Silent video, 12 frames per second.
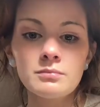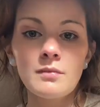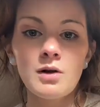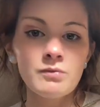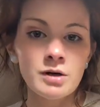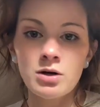
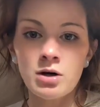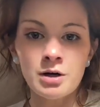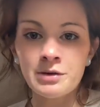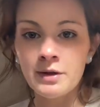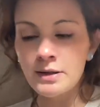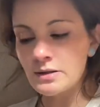
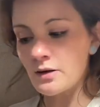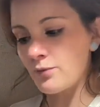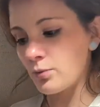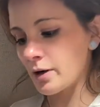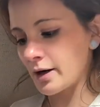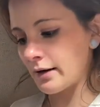Regardless of
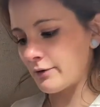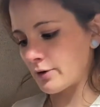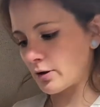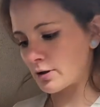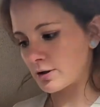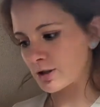
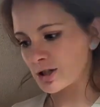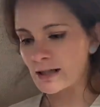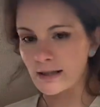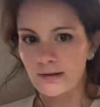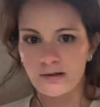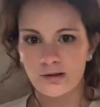whatever
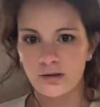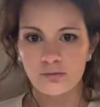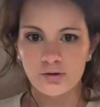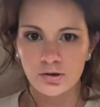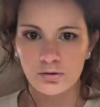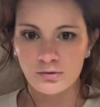cheese you
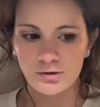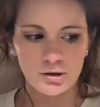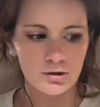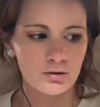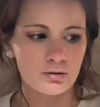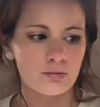choose to
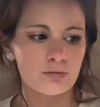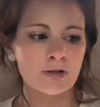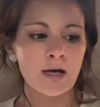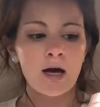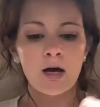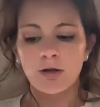use,
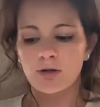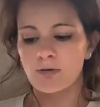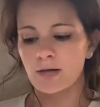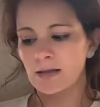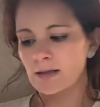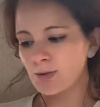you
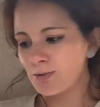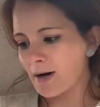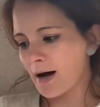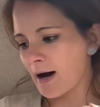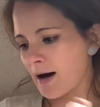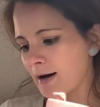need to
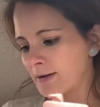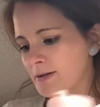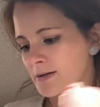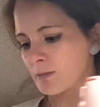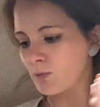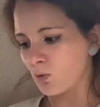add
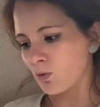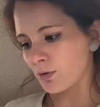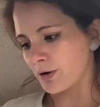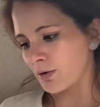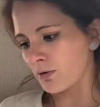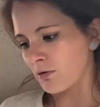some
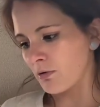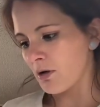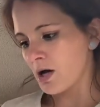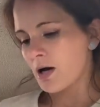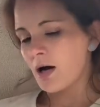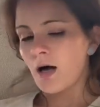oil.
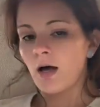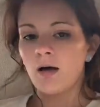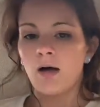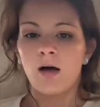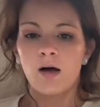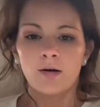
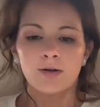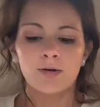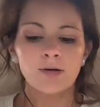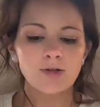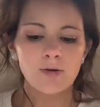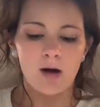You can
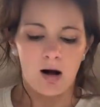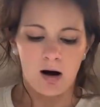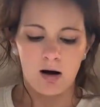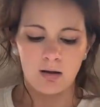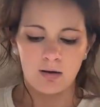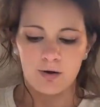do it
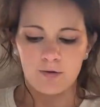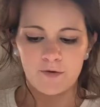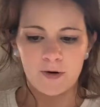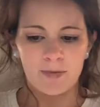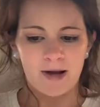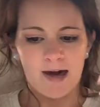all over,
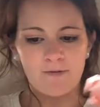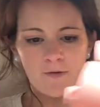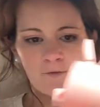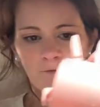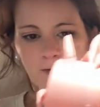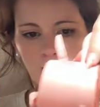but I have a
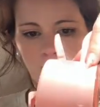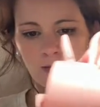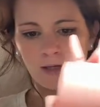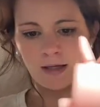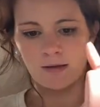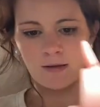
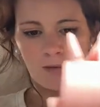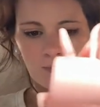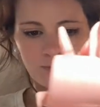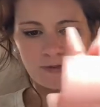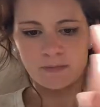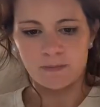feeling that with
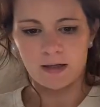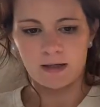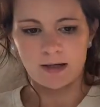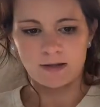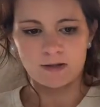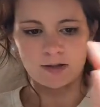this being a
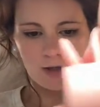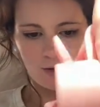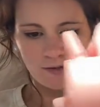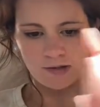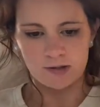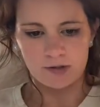
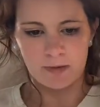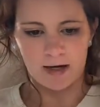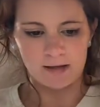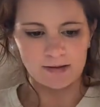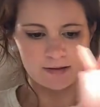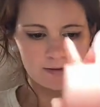
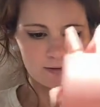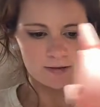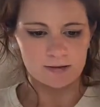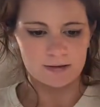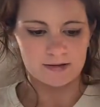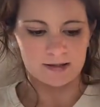sausage-based
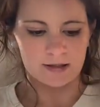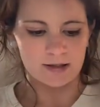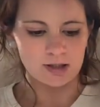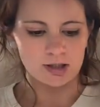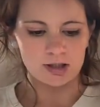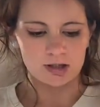
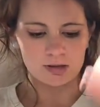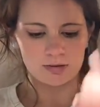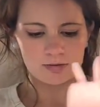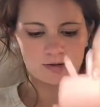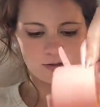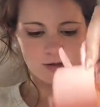dish,
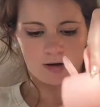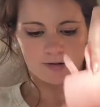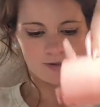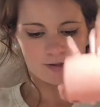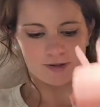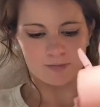the
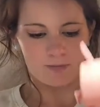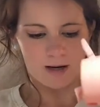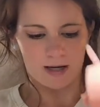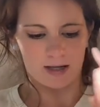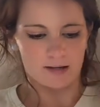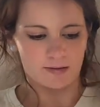sausage
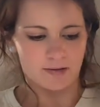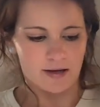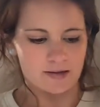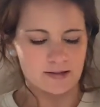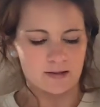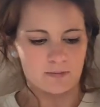might let
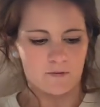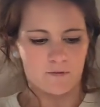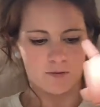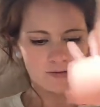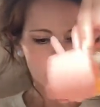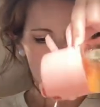
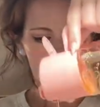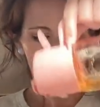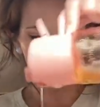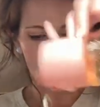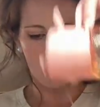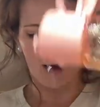some
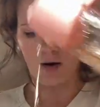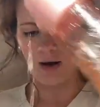oil out.